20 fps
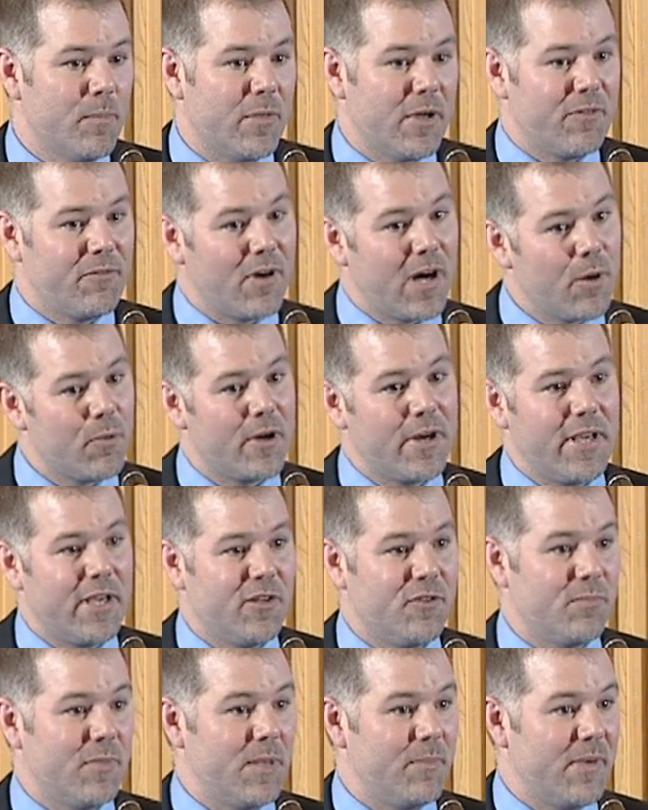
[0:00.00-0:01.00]
But if I were to
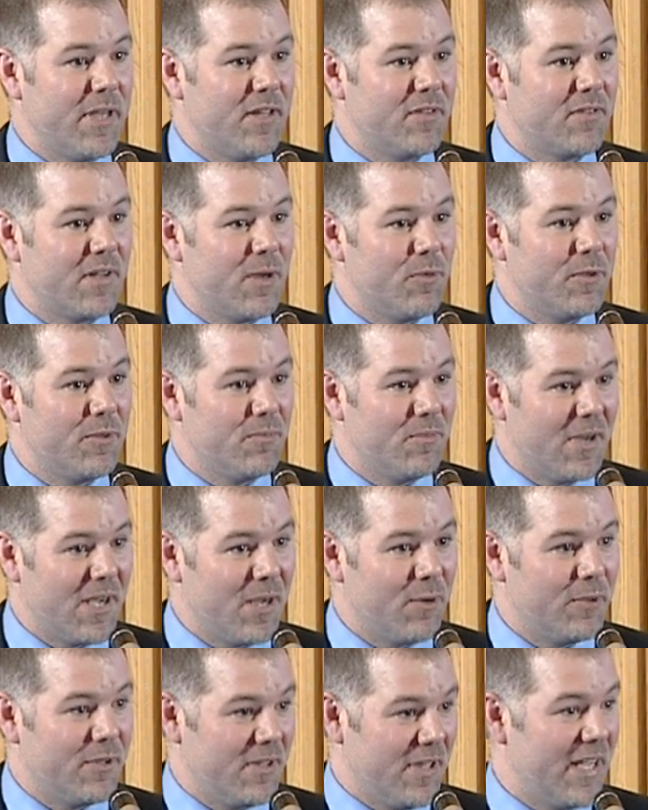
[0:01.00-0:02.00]
hedge my bets, I
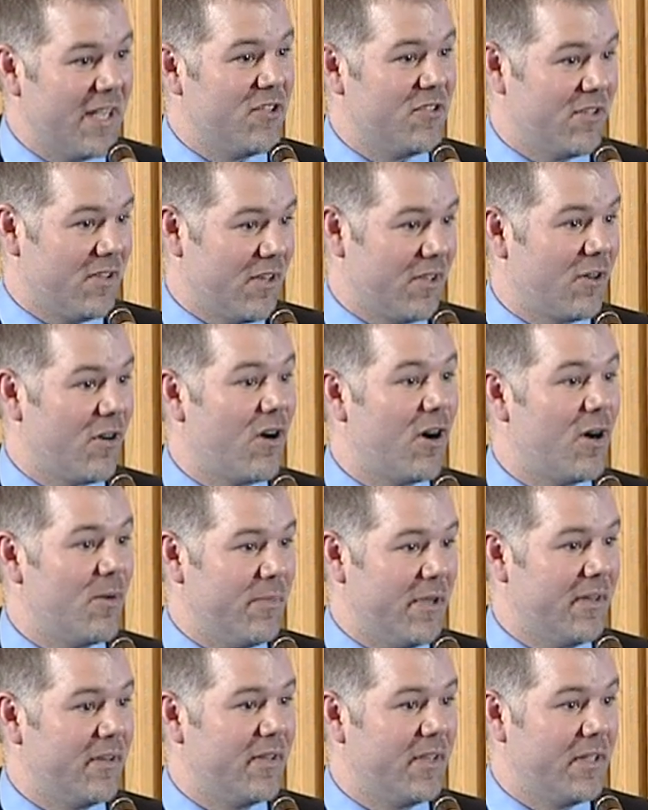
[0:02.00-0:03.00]
would hedge it on
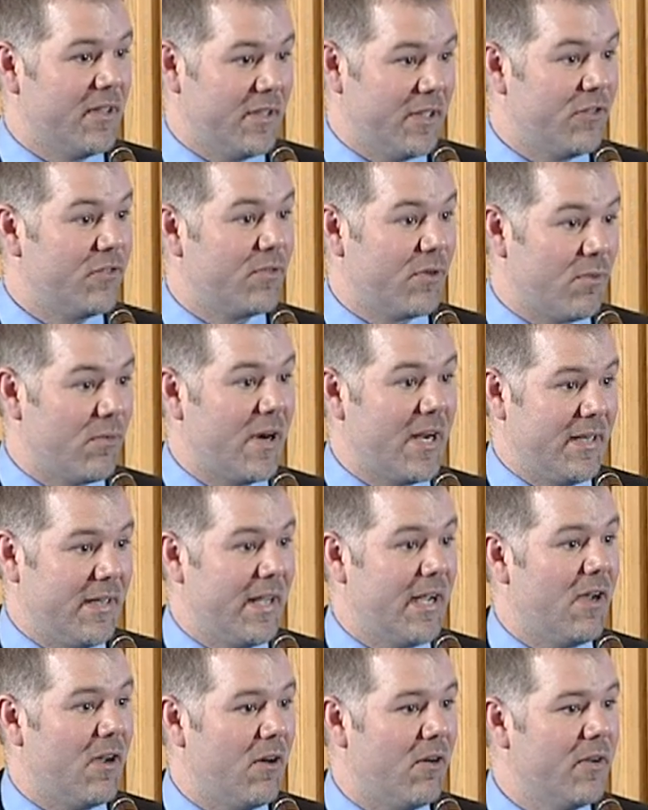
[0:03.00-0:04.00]
carbon, at least for right
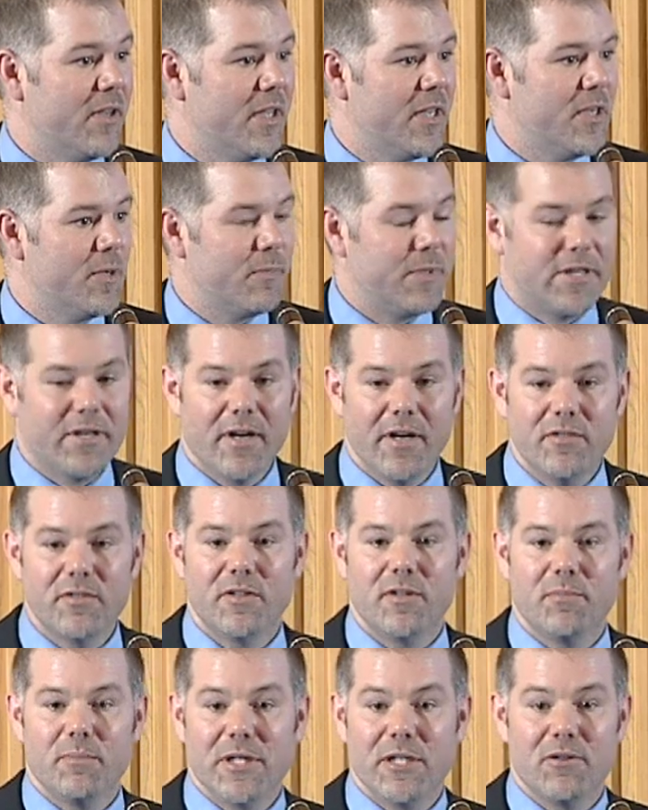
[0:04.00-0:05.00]
now, because
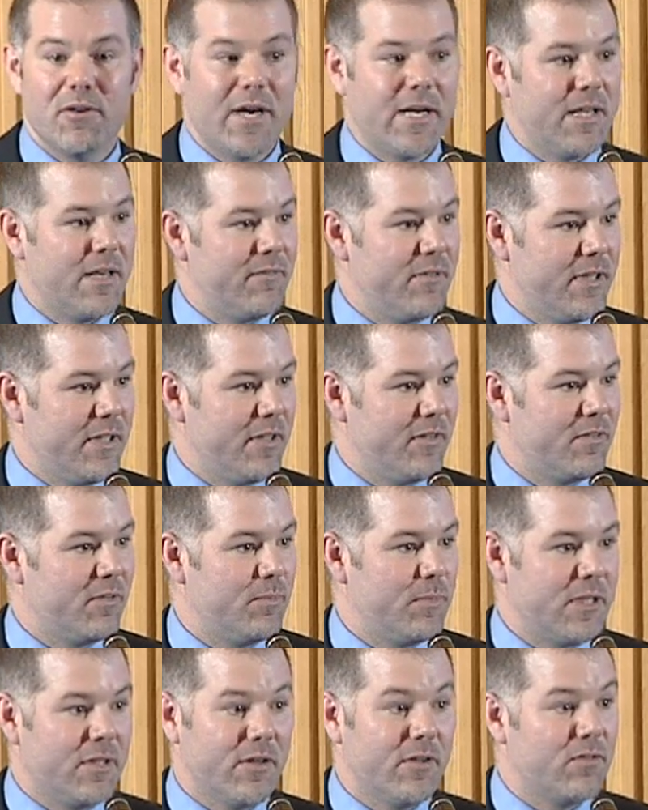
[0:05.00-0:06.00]
of the meteorite
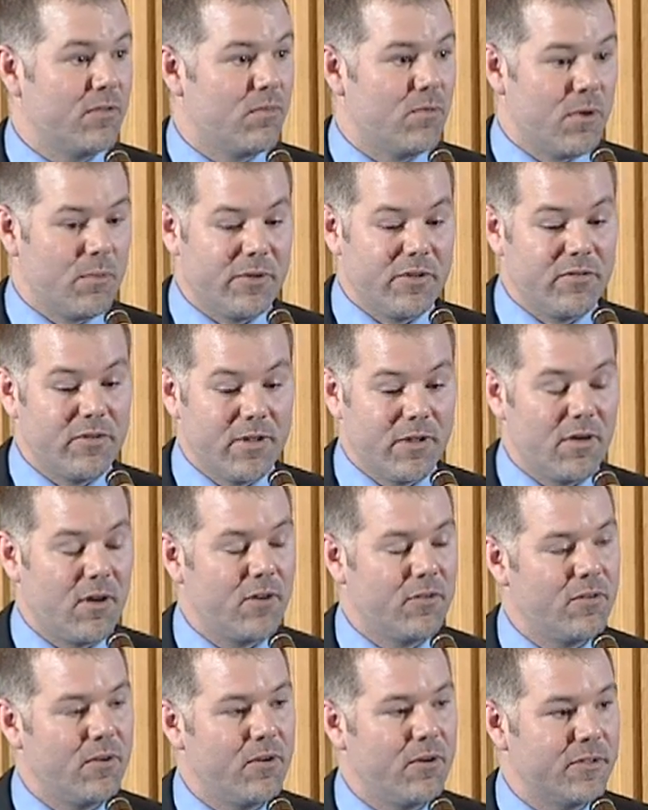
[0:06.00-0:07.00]
evidence, because of what we see in
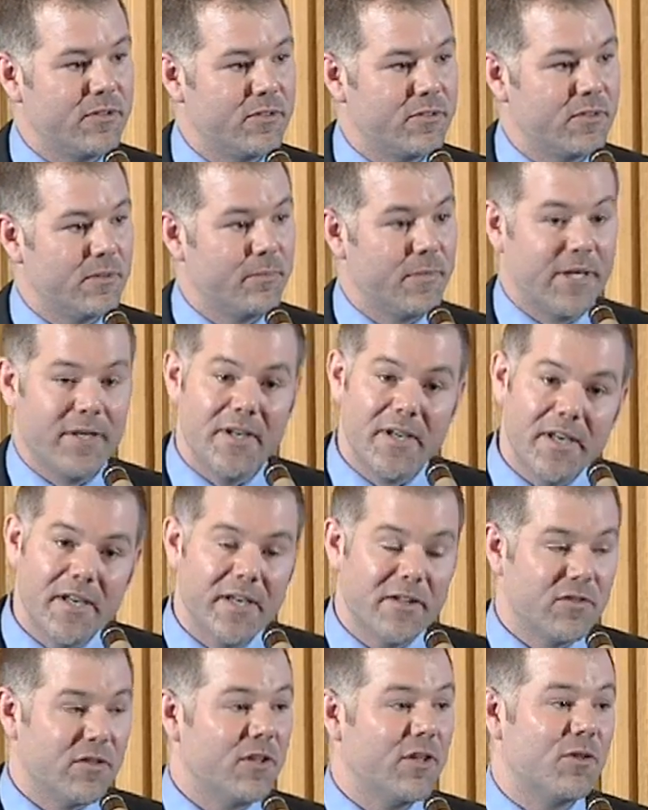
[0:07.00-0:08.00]
our solar system. But
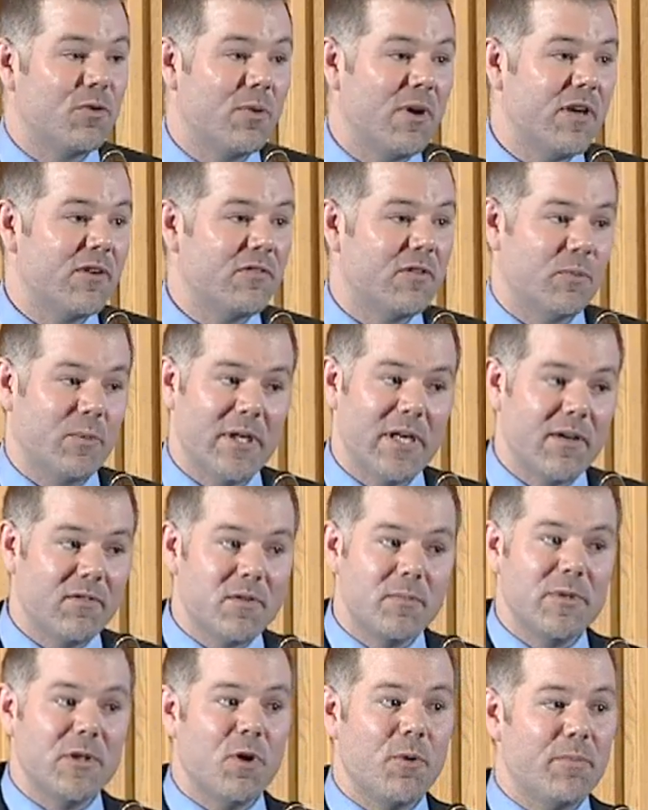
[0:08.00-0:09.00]
it's a good question. We
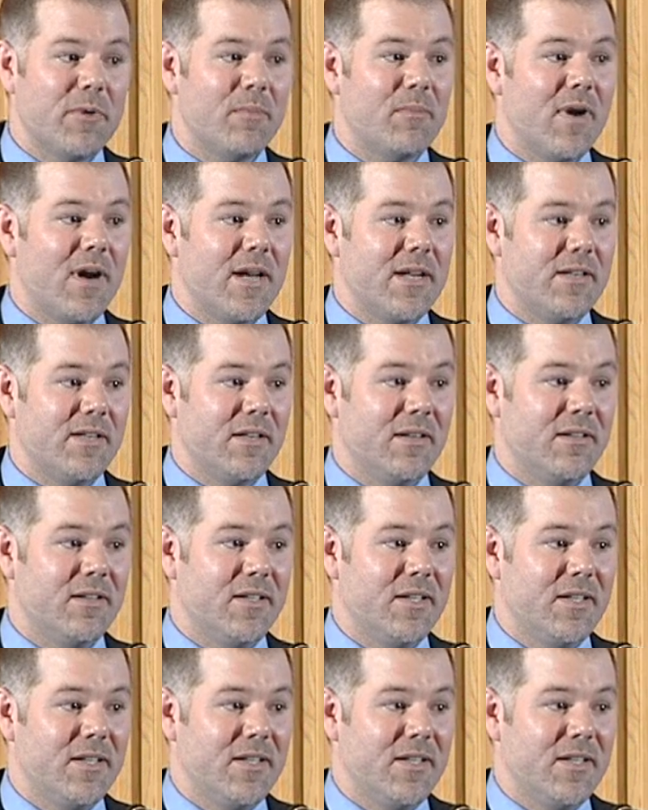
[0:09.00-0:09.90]
have to be open-minded.